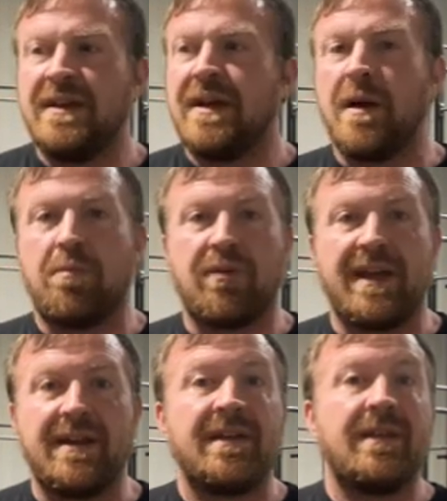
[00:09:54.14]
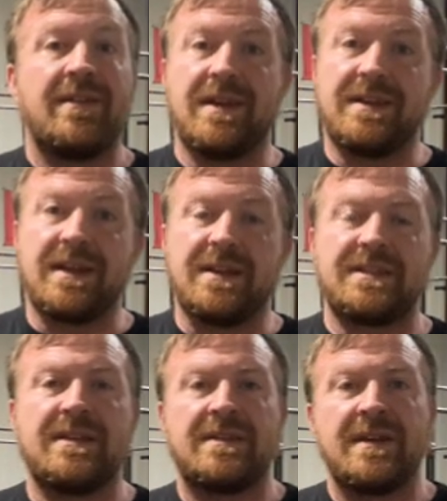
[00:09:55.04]
a brand that
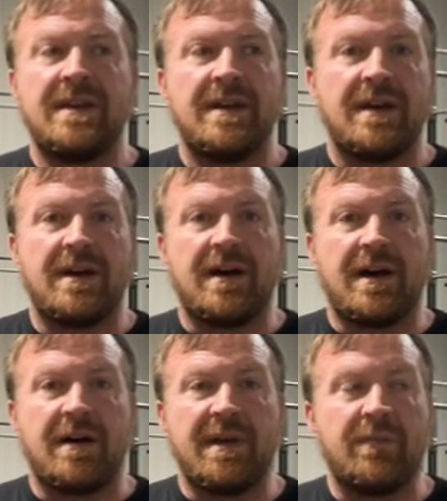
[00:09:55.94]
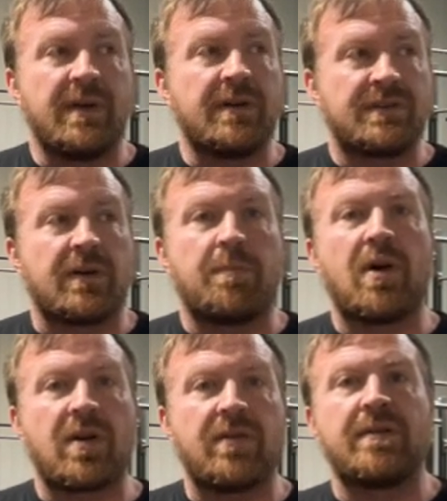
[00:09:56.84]
doesn't. And we also are
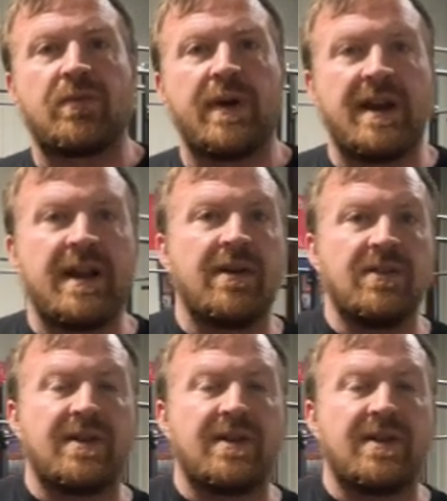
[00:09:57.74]
partnering with Weighted Out.